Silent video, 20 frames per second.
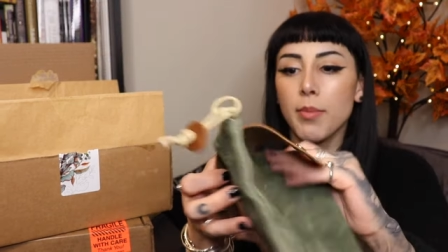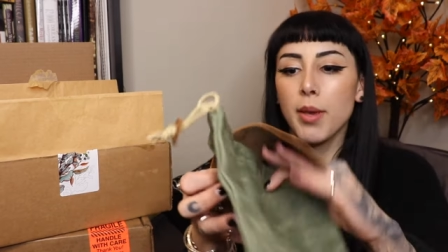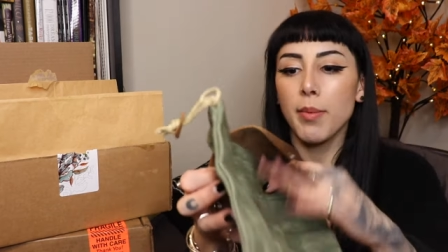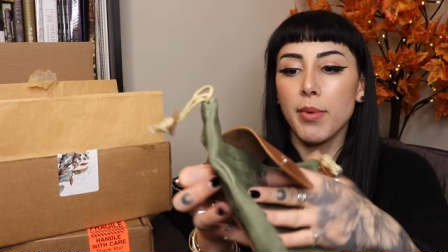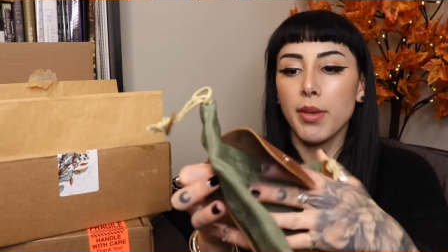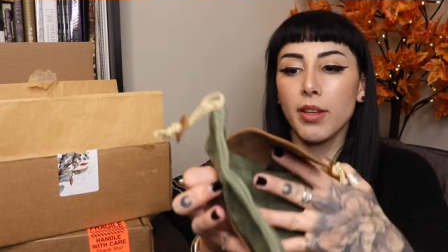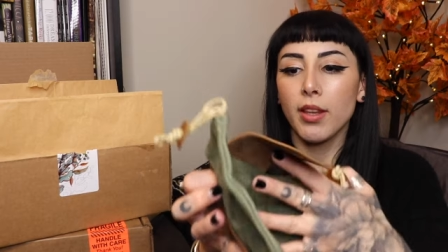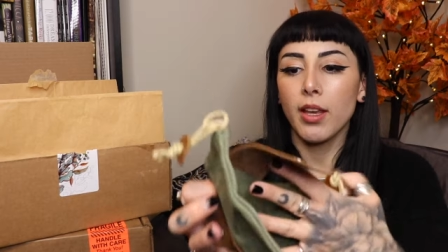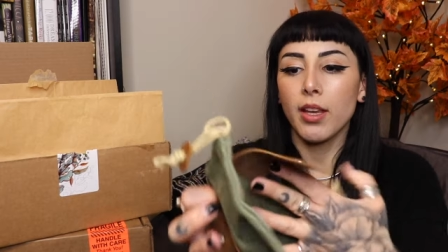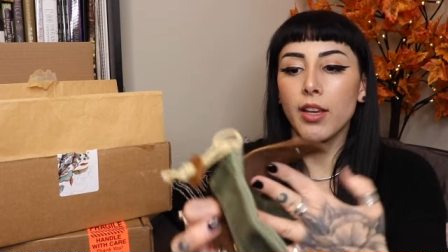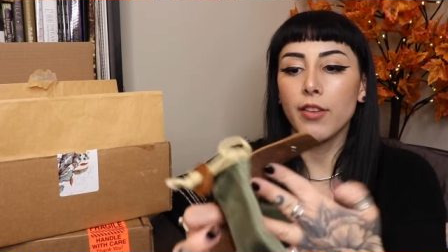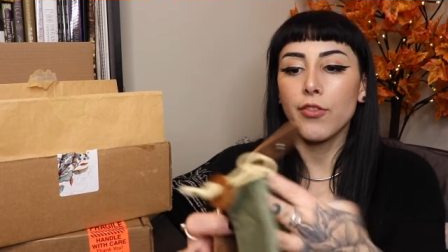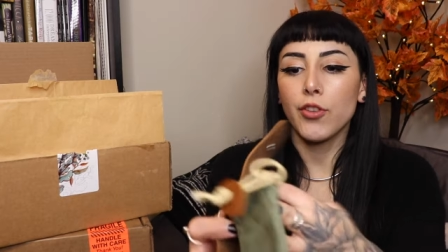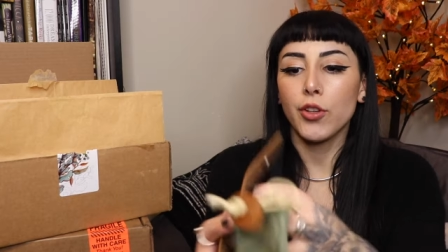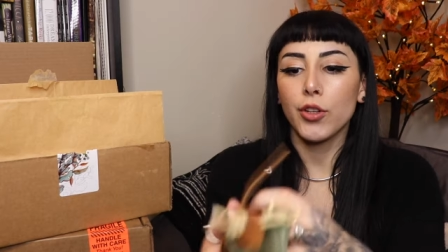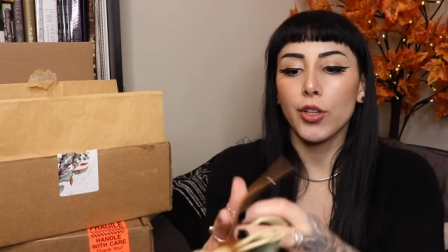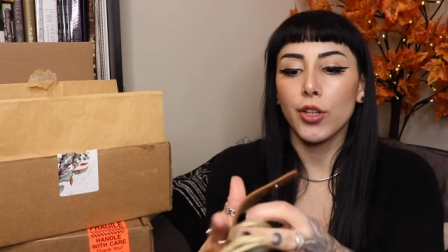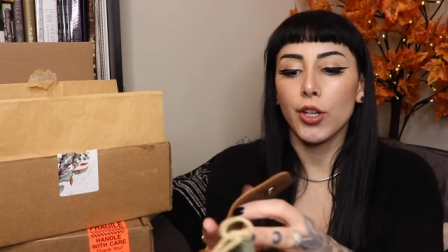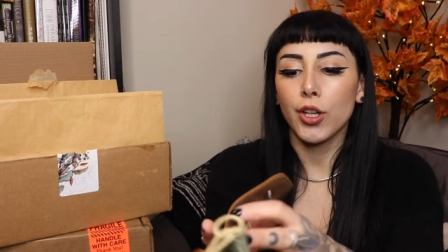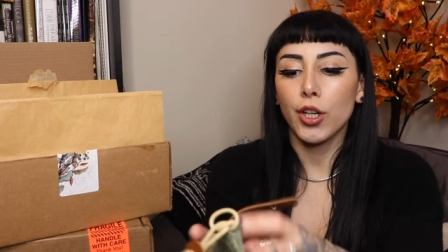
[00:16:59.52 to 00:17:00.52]
Maybe like if
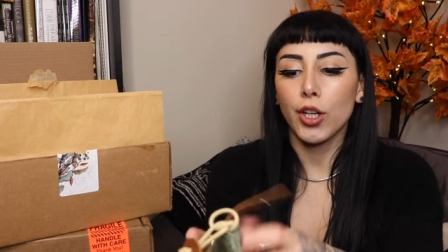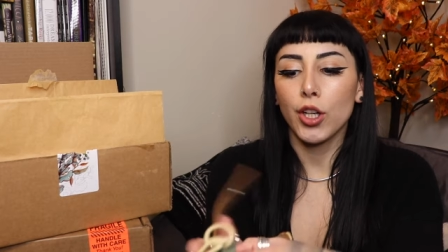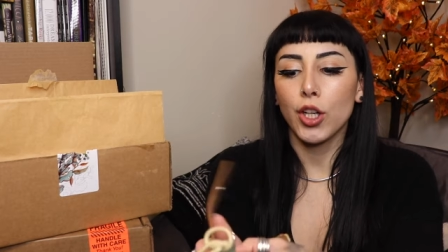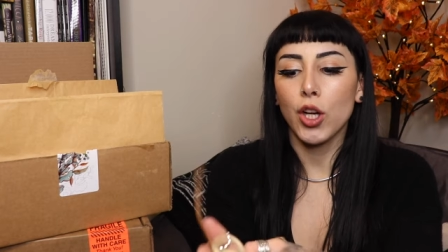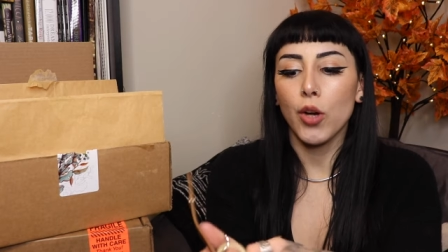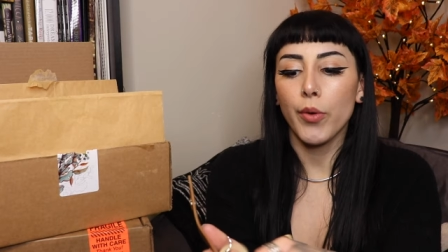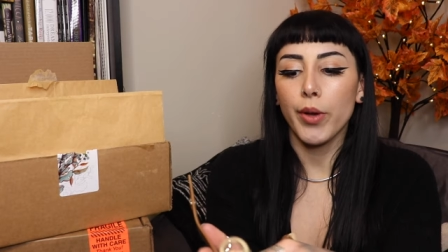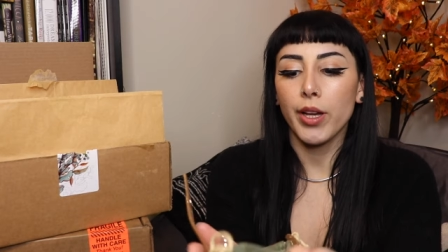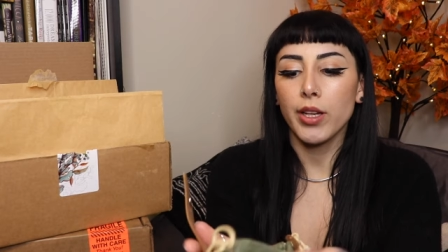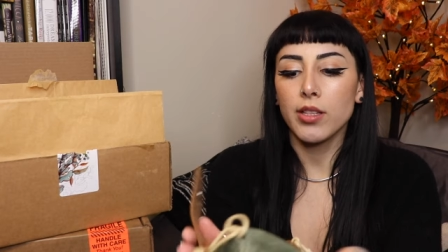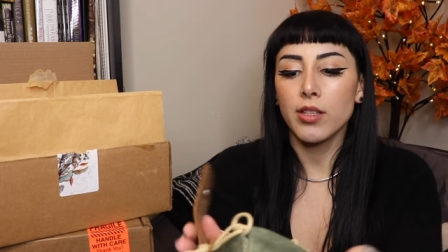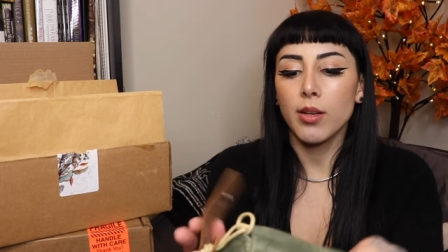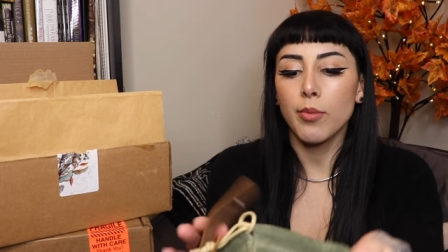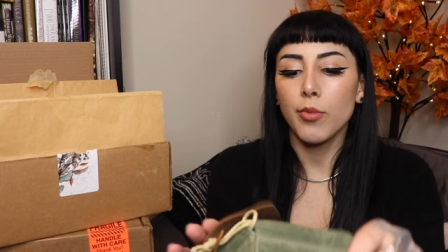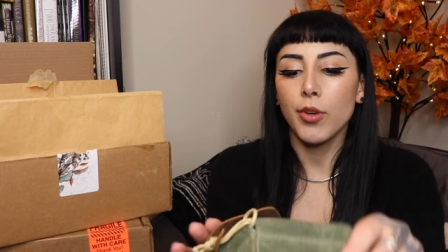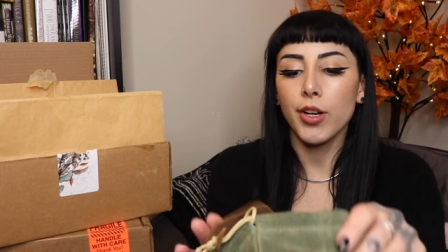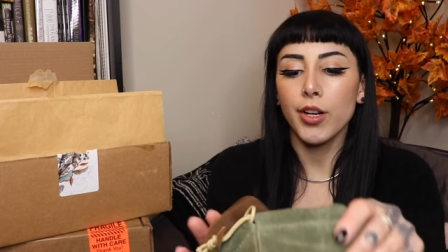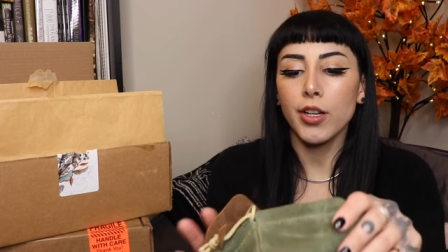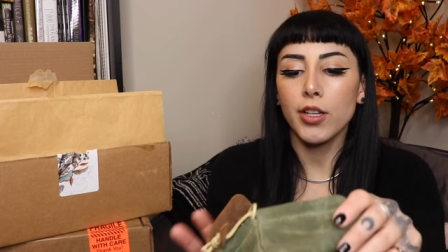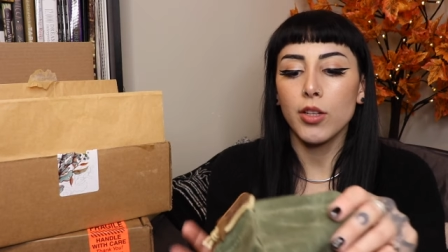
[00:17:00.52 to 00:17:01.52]
you're going
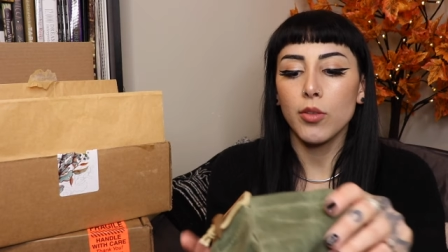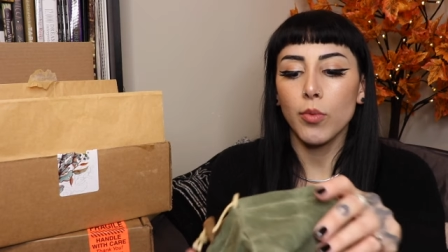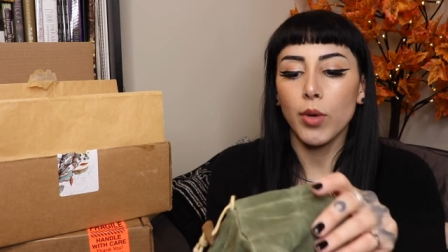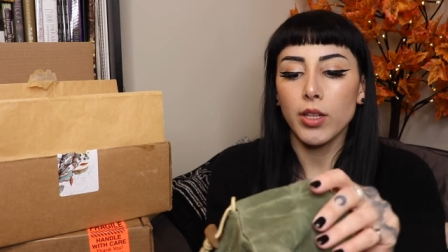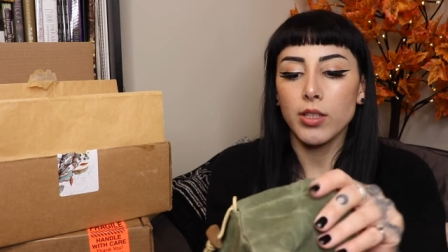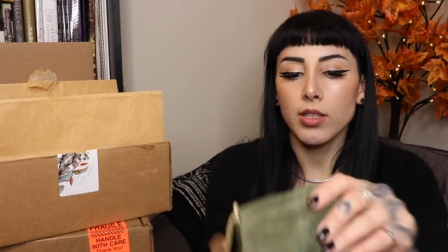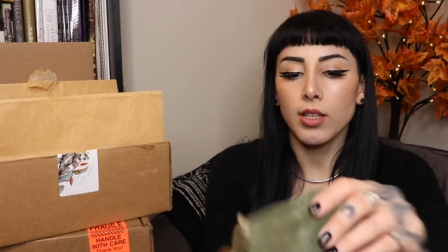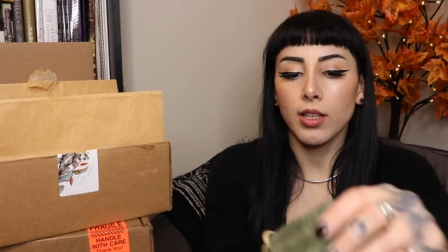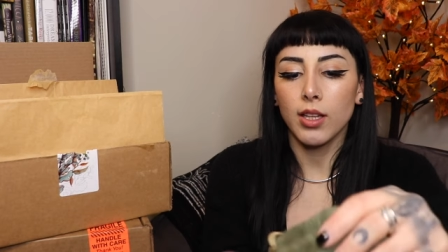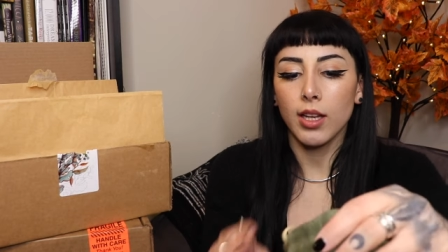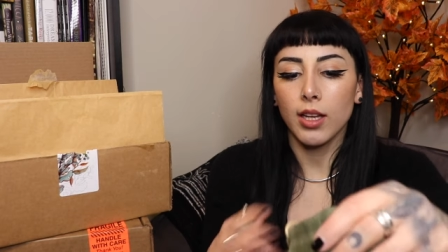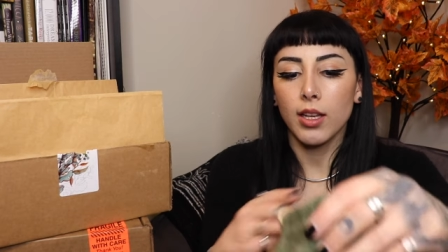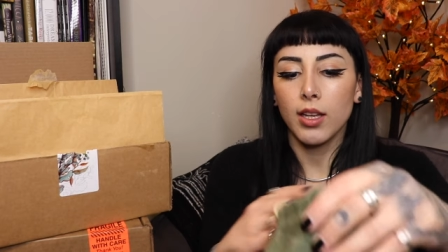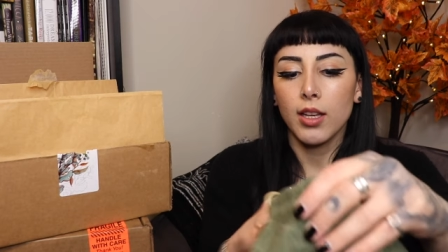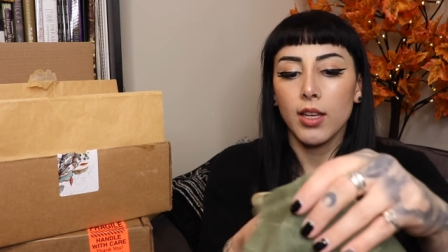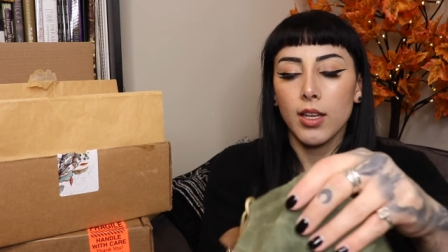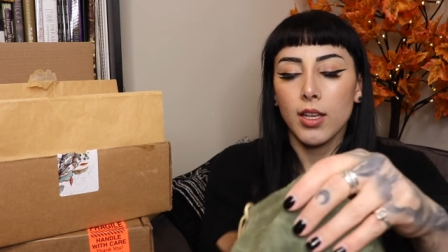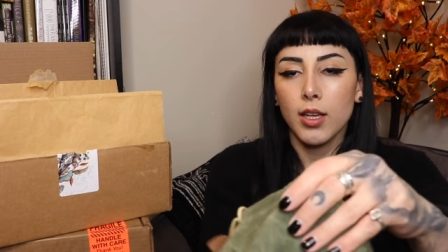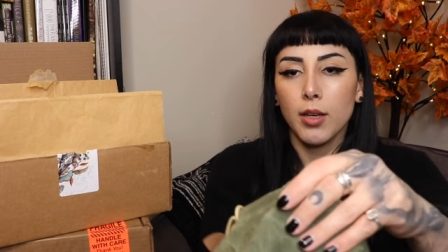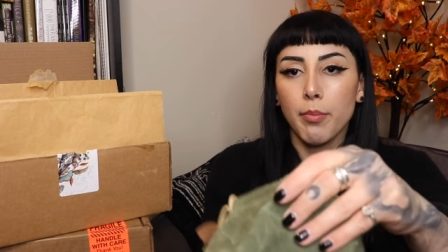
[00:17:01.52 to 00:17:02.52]
somewhere and you want to like
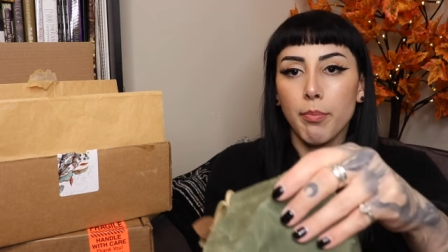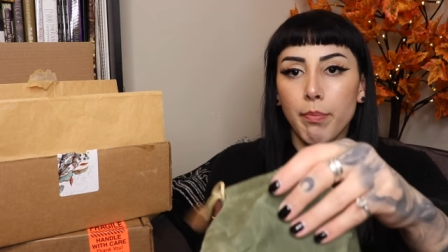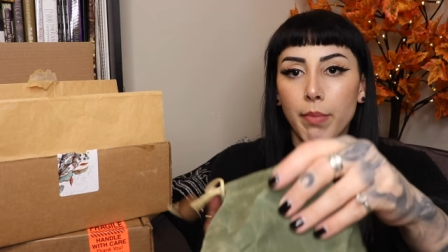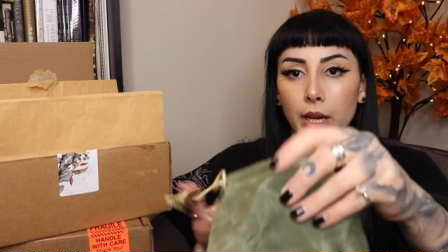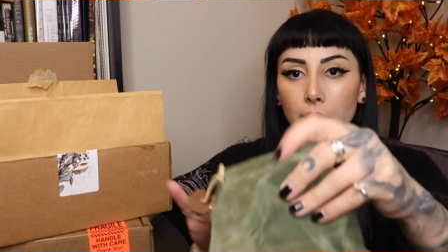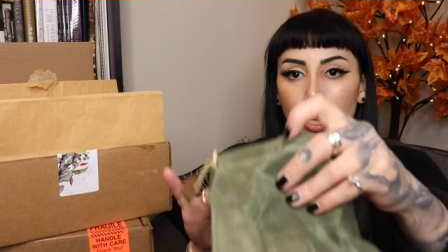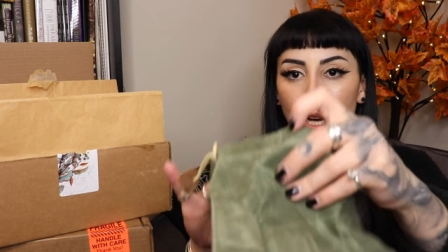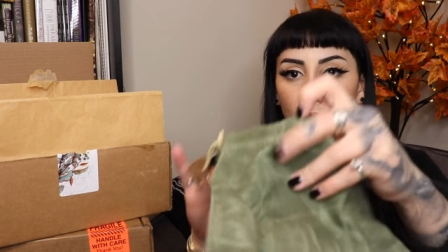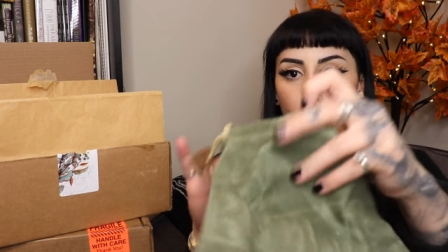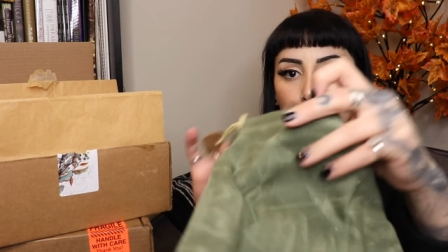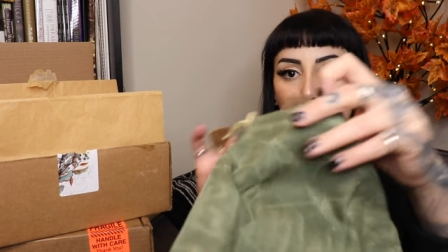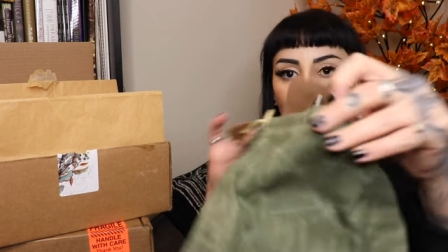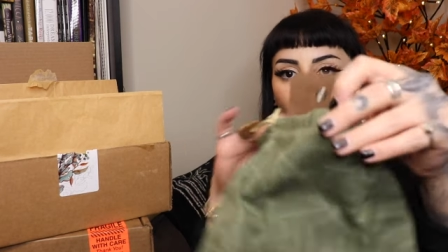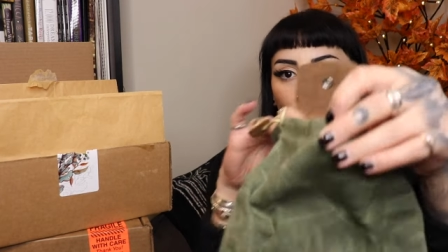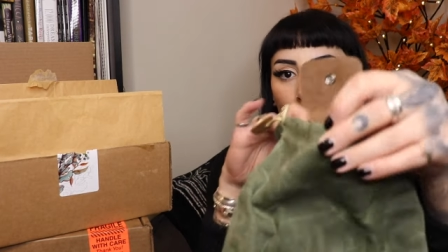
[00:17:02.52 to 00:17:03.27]
pick up